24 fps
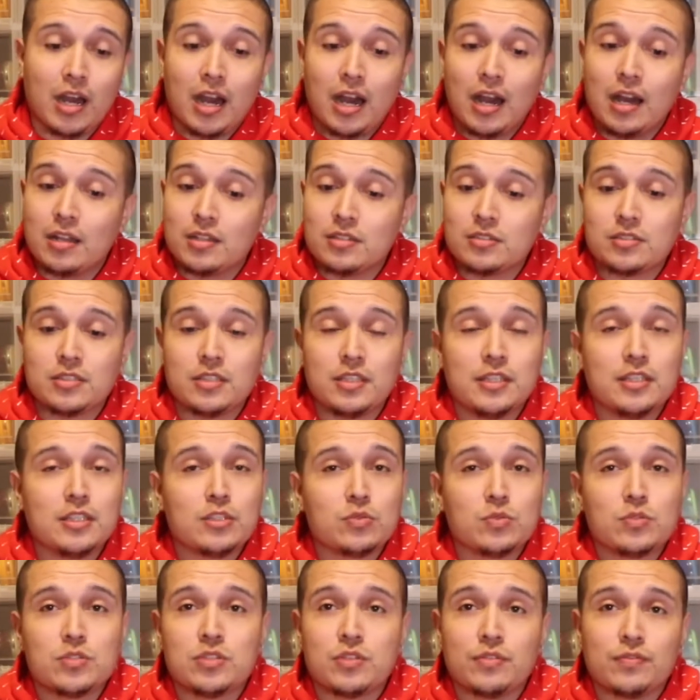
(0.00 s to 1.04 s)
Honestly,
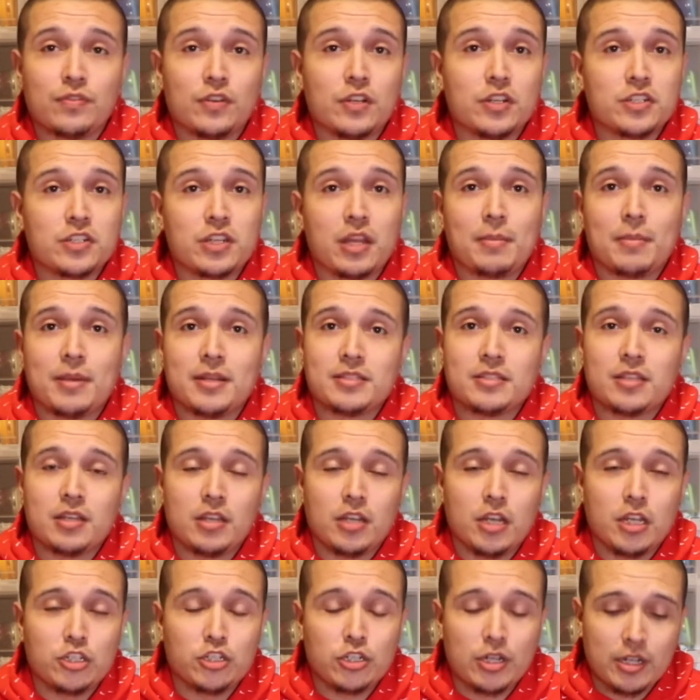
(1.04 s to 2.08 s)
this was the first time
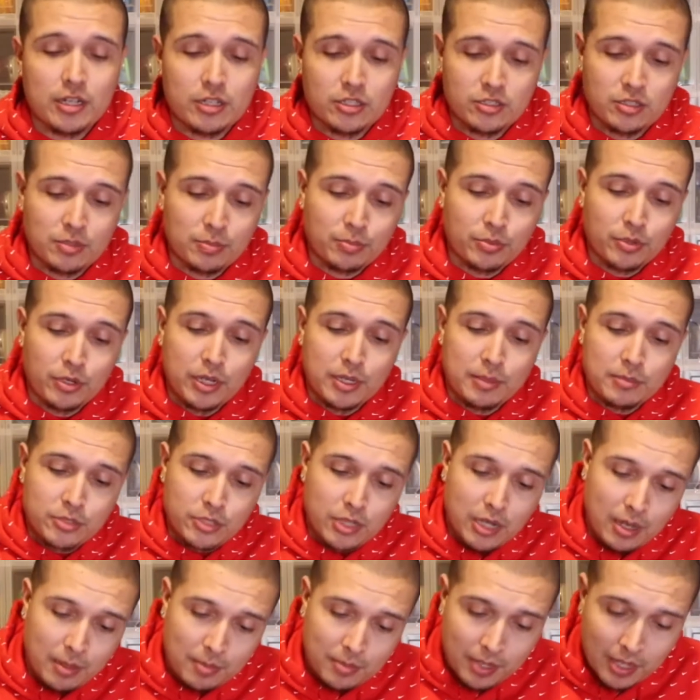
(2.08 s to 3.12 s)
I tried a Supreme
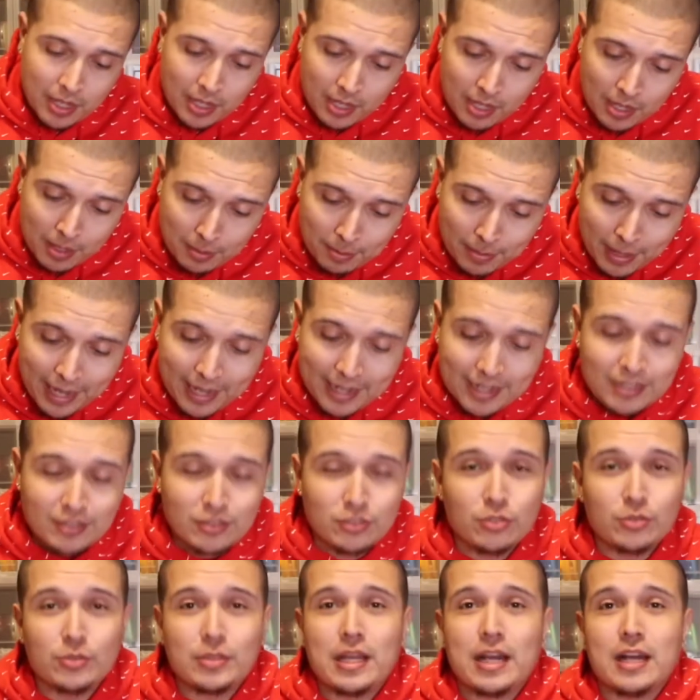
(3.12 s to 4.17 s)
drop back in
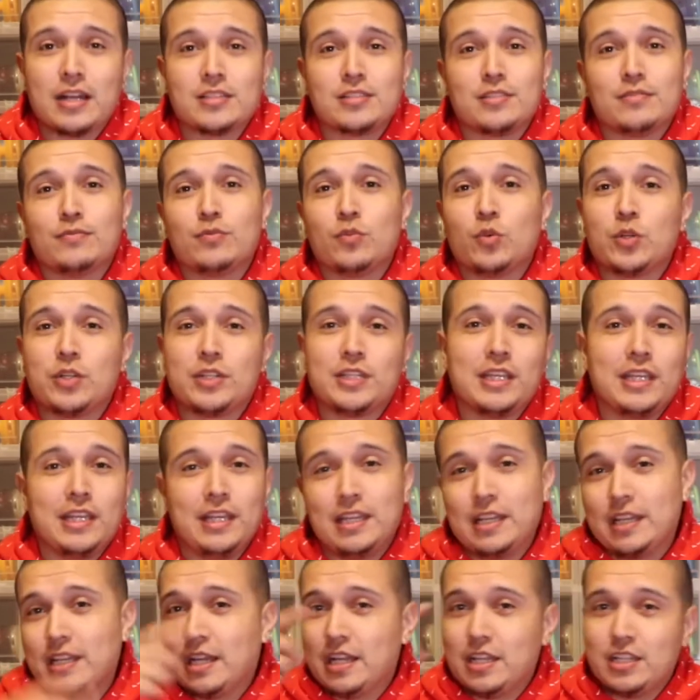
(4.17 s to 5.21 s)

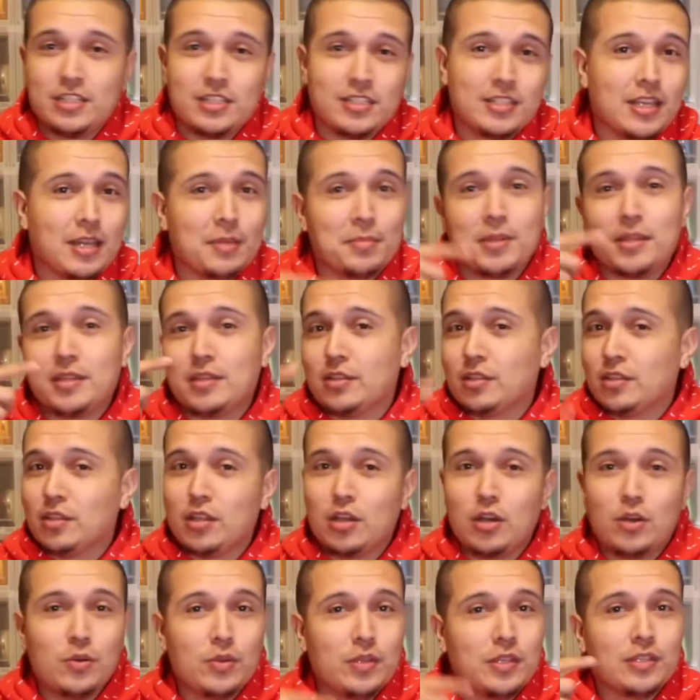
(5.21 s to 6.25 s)
2014, and I just kept getting the
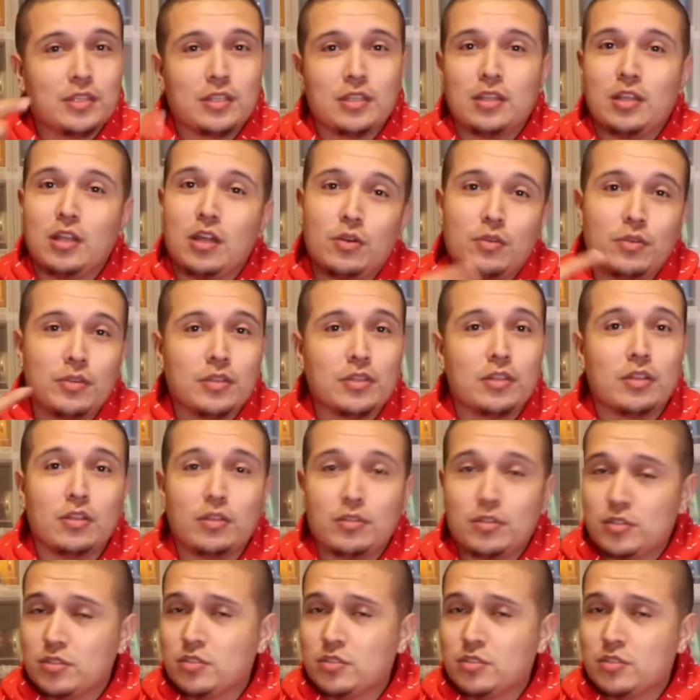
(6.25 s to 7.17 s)
load and the load and the load.